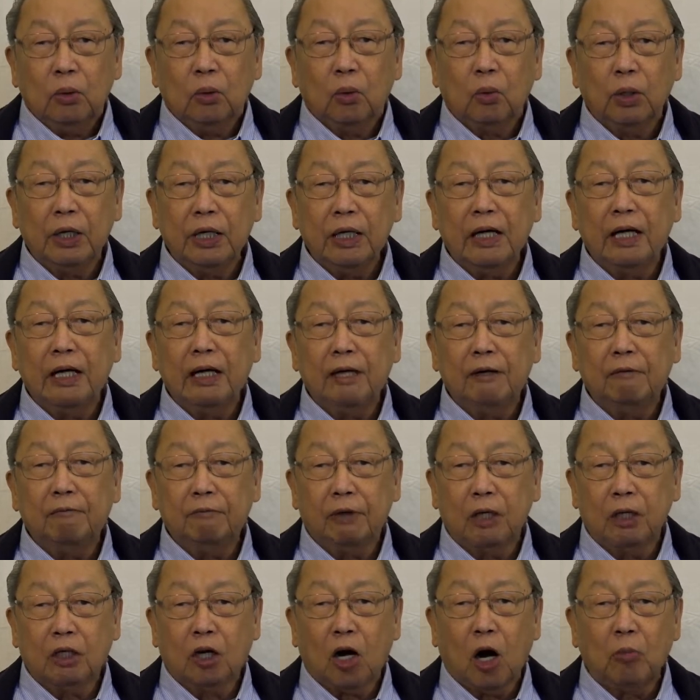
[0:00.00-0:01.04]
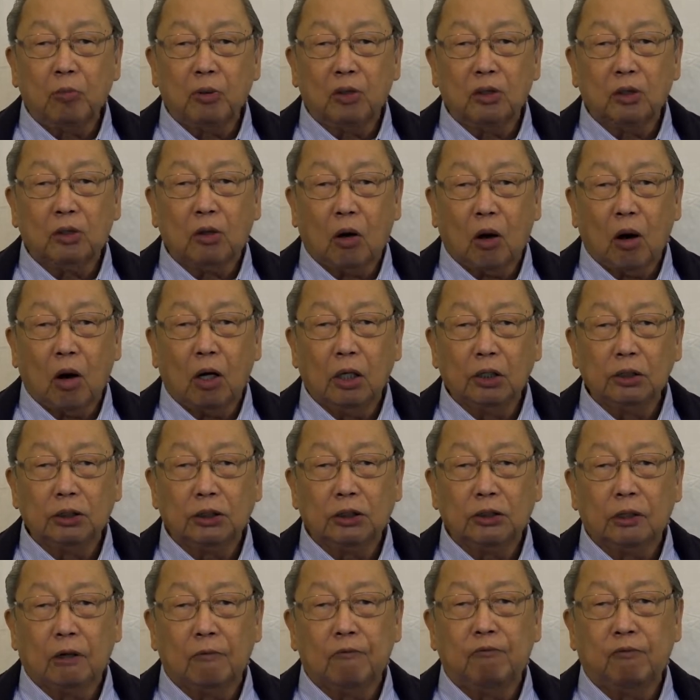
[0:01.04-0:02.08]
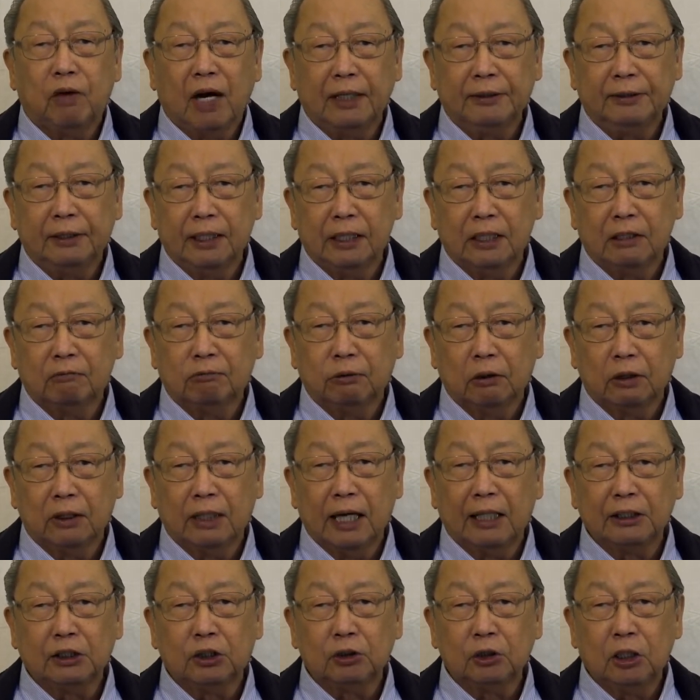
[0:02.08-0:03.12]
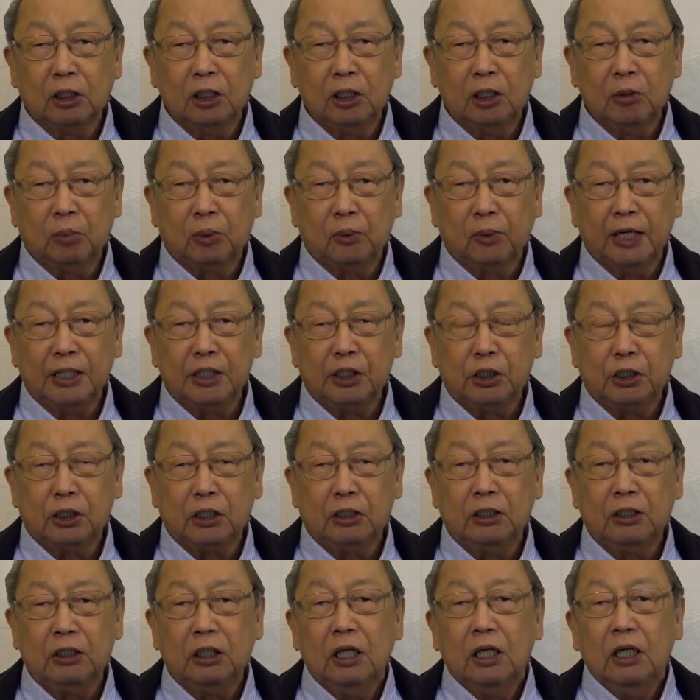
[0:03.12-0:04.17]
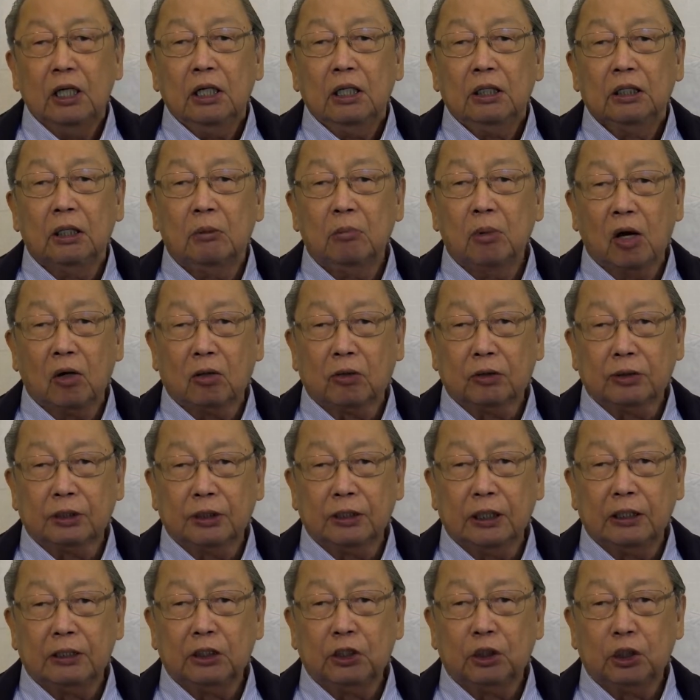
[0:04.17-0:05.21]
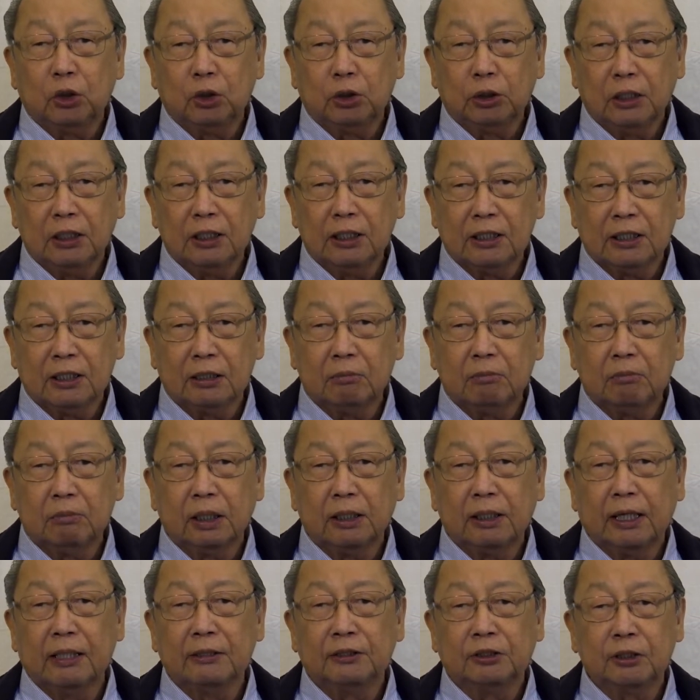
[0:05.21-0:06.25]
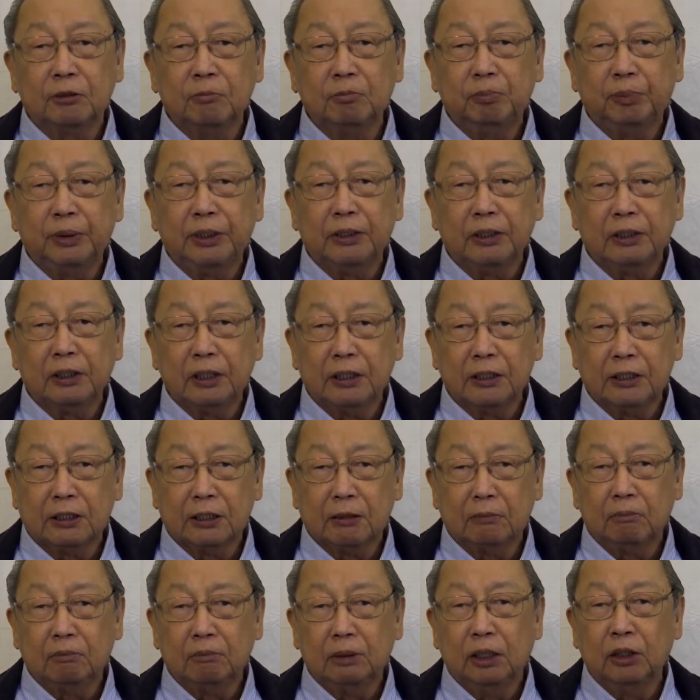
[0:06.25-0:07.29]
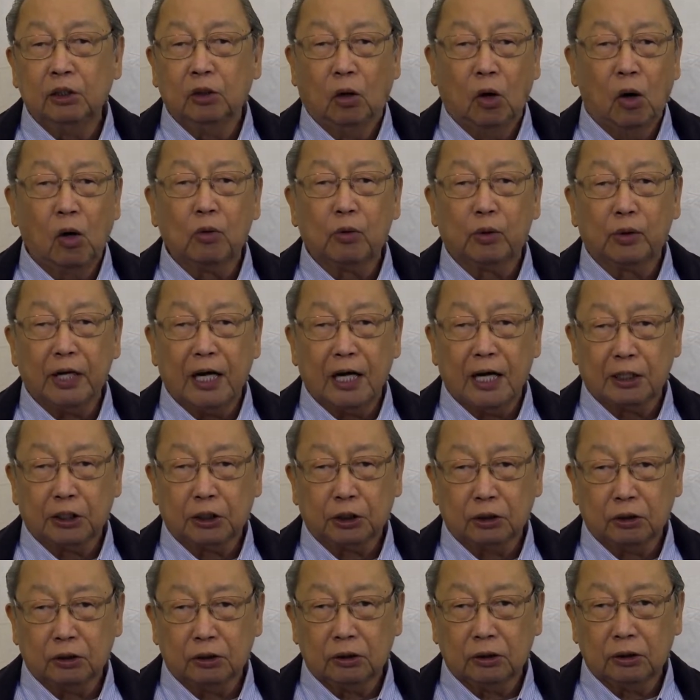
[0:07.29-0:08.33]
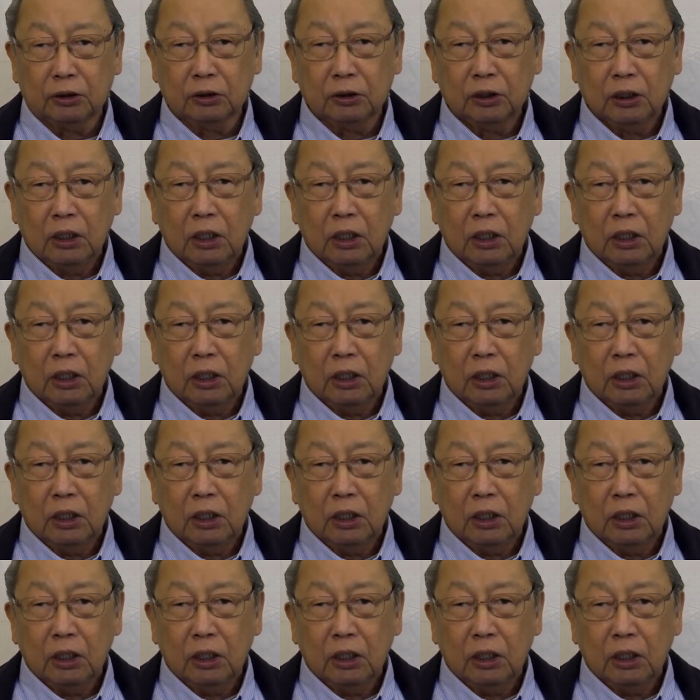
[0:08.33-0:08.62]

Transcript: we have a common cause of fighting for national liberation, democracy and socialism against imperialism and all reaction.